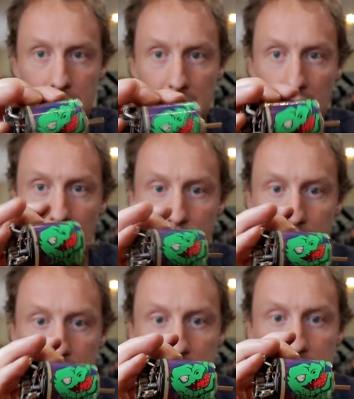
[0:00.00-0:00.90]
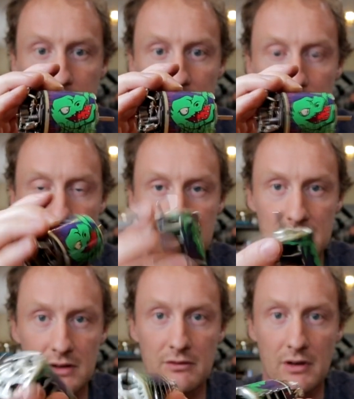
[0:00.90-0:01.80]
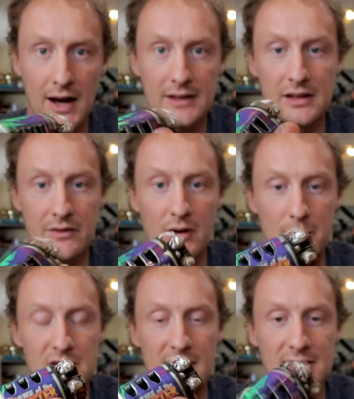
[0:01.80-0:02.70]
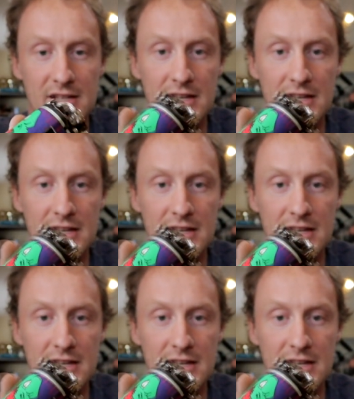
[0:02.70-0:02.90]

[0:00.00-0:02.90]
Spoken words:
but I put it on display once it had given up its last